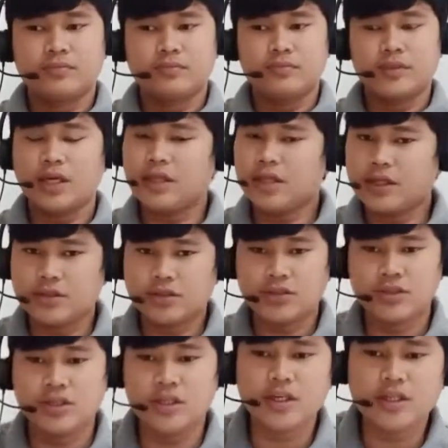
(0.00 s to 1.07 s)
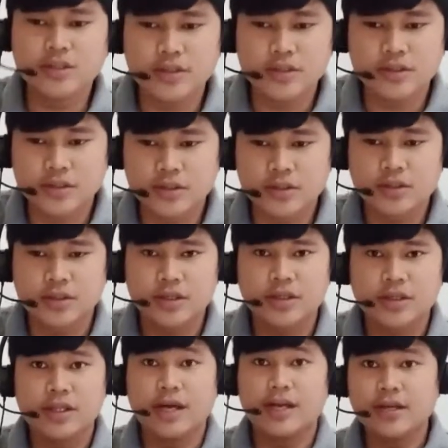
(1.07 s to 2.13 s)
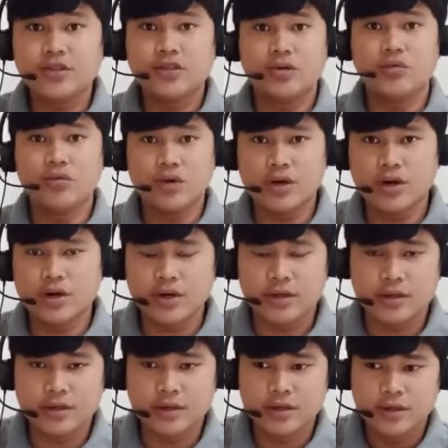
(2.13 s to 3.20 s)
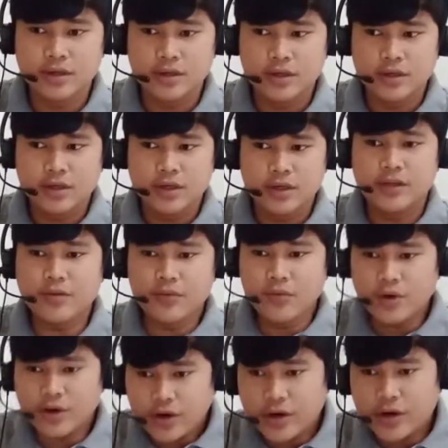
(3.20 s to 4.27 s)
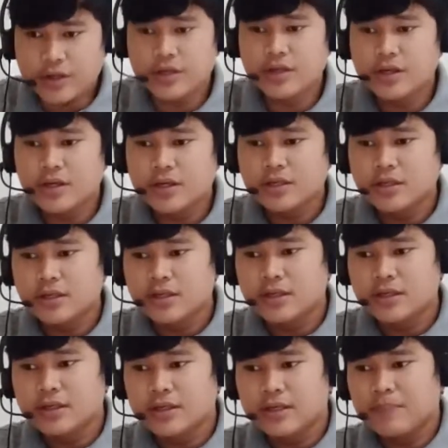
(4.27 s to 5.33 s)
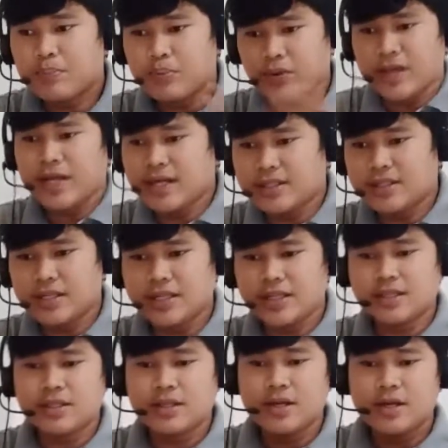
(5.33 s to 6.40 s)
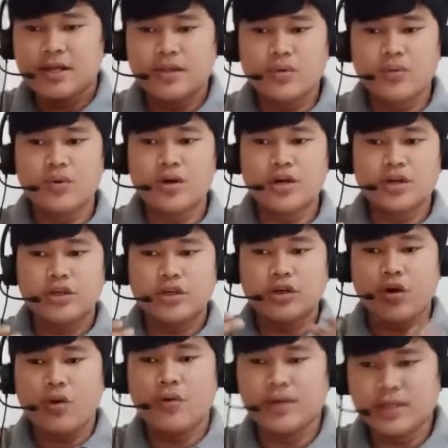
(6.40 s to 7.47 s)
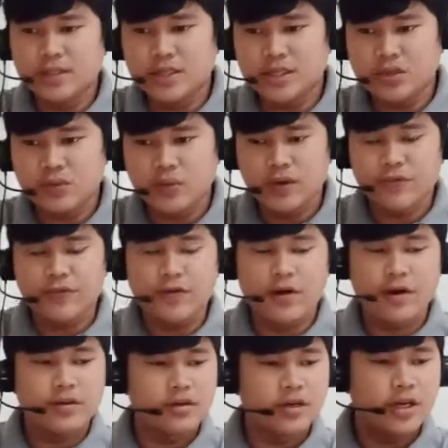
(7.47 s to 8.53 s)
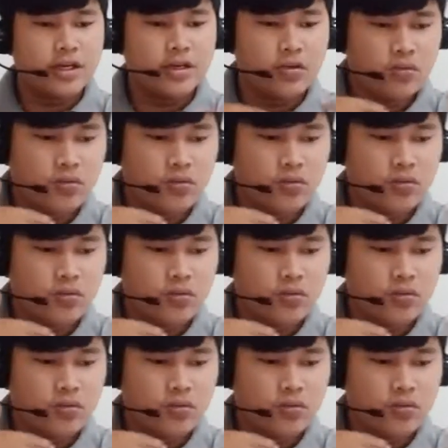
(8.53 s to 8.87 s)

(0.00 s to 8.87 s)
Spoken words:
That is Jesus. That is the word. The word pre-exist, the word coexist with the Father, and the